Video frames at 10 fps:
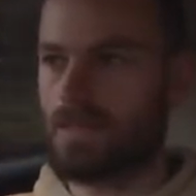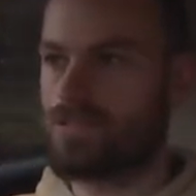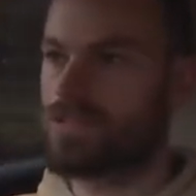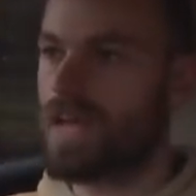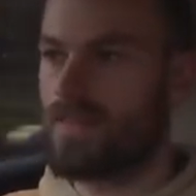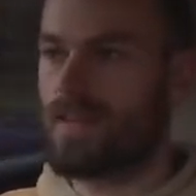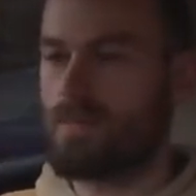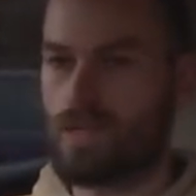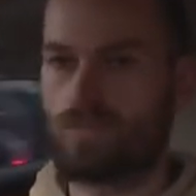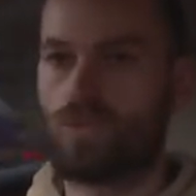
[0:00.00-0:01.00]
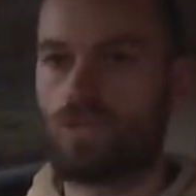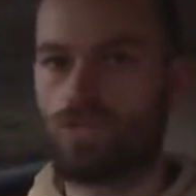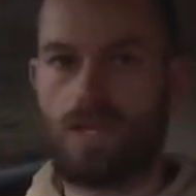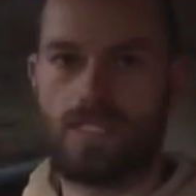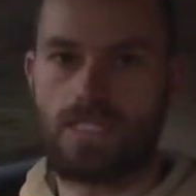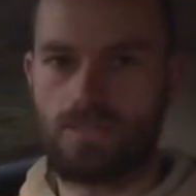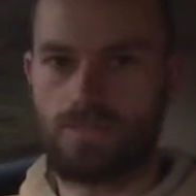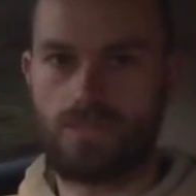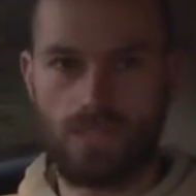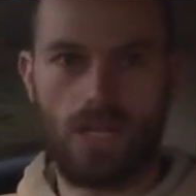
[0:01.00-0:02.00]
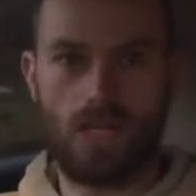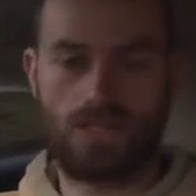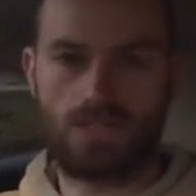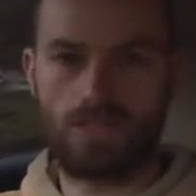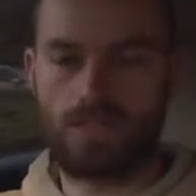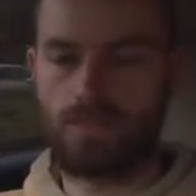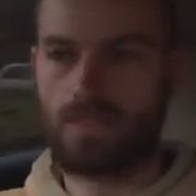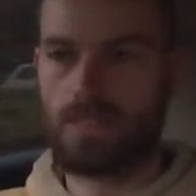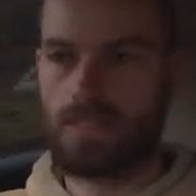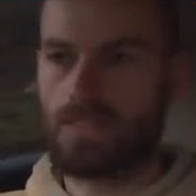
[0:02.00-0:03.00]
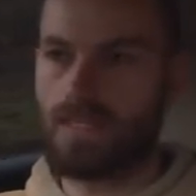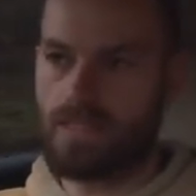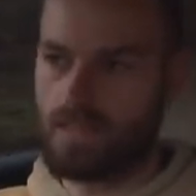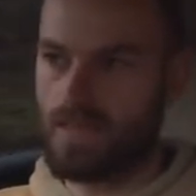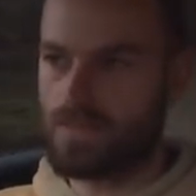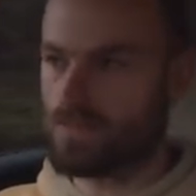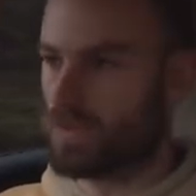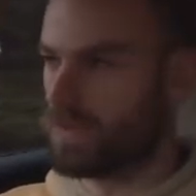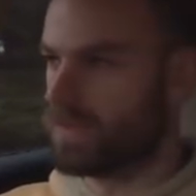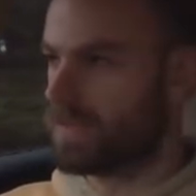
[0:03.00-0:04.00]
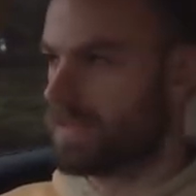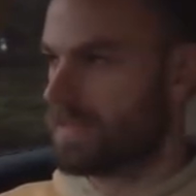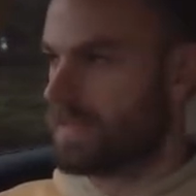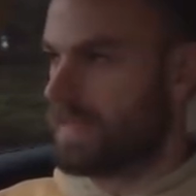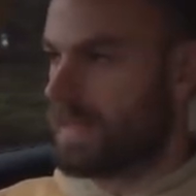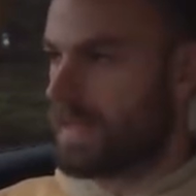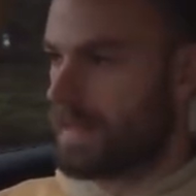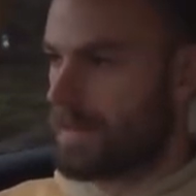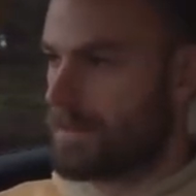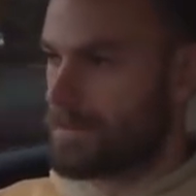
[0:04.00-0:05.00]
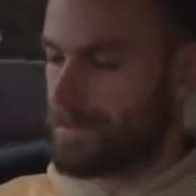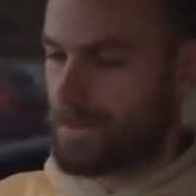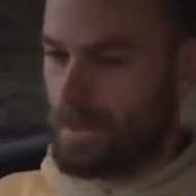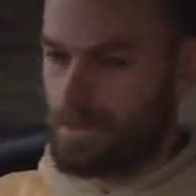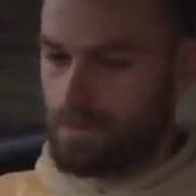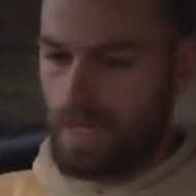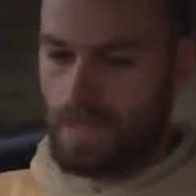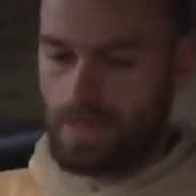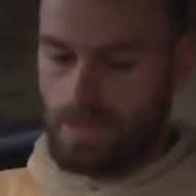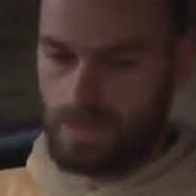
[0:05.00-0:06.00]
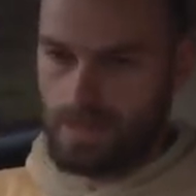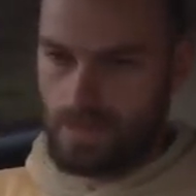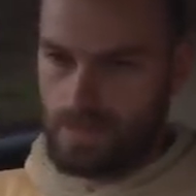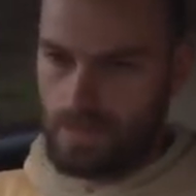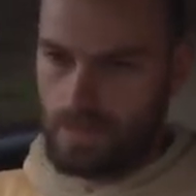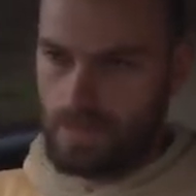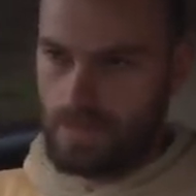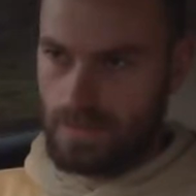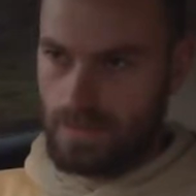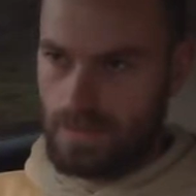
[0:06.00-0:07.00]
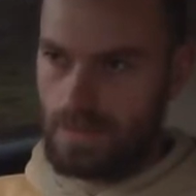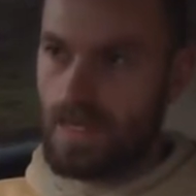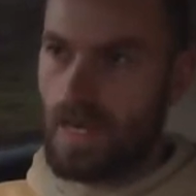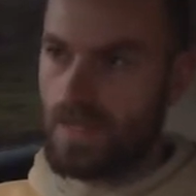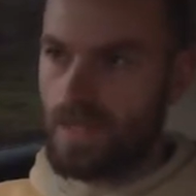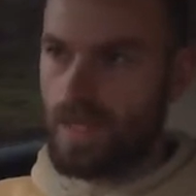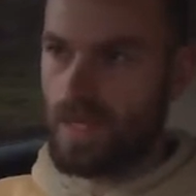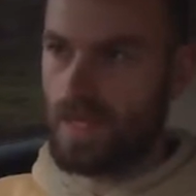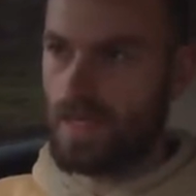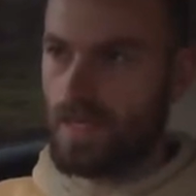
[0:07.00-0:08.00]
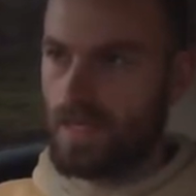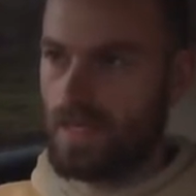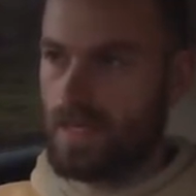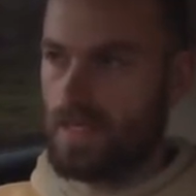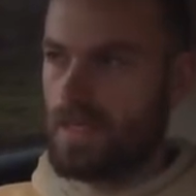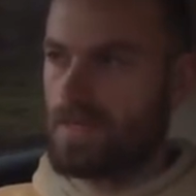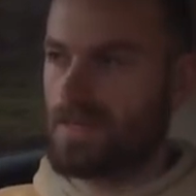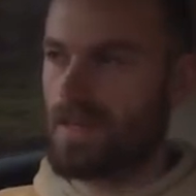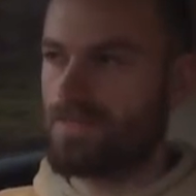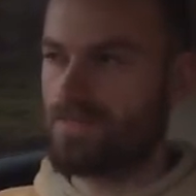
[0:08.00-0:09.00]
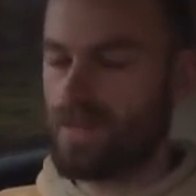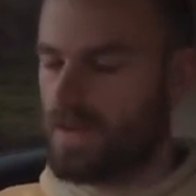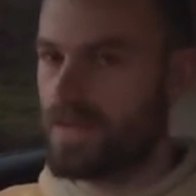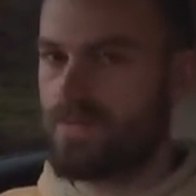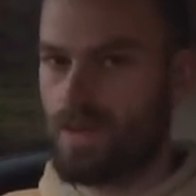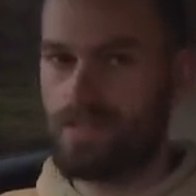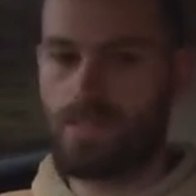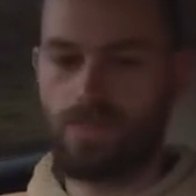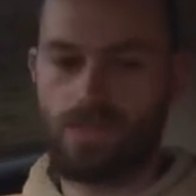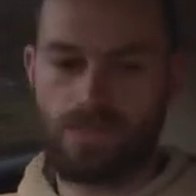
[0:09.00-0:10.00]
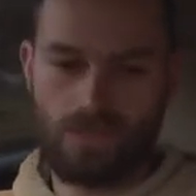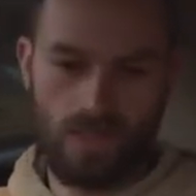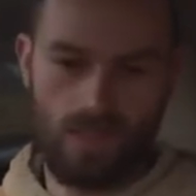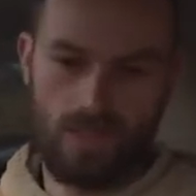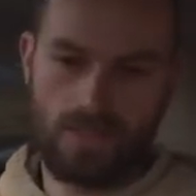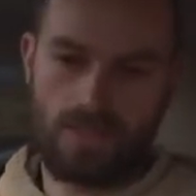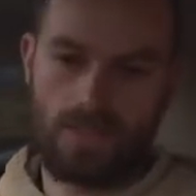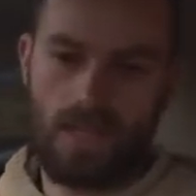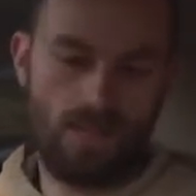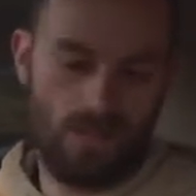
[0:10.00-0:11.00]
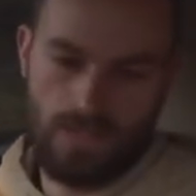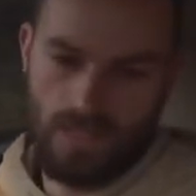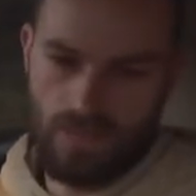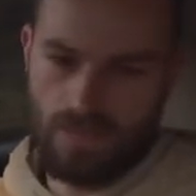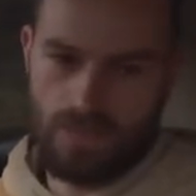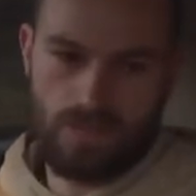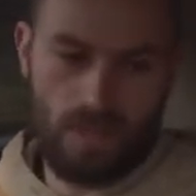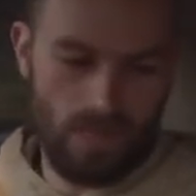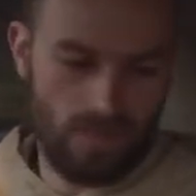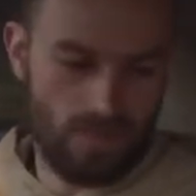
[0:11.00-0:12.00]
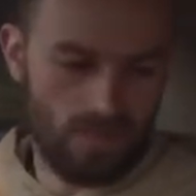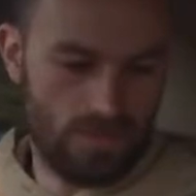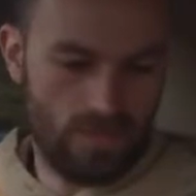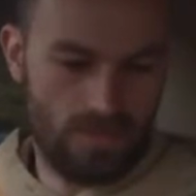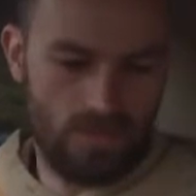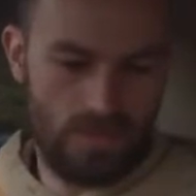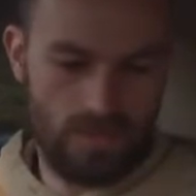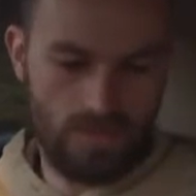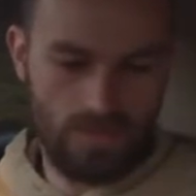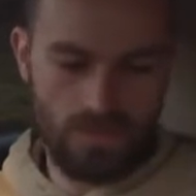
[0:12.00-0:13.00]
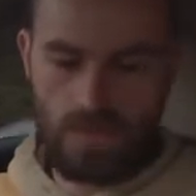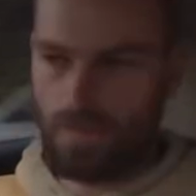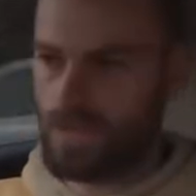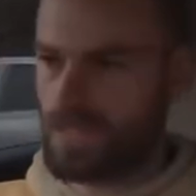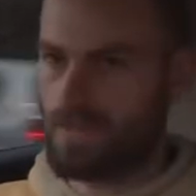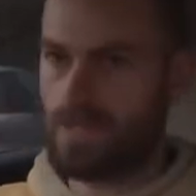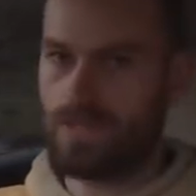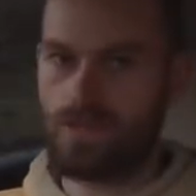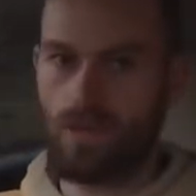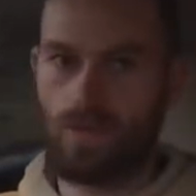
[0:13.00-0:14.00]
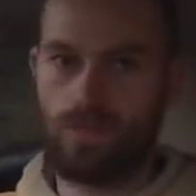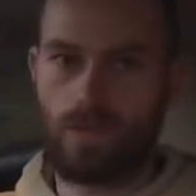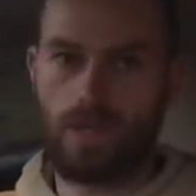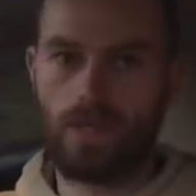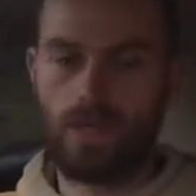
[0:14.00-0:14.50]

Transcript: just have that much more aggressive stance to them, certainly in F Sport. But yeah, they're very similar inside. I mean, as you'd expect, it's the next couple of generations on. But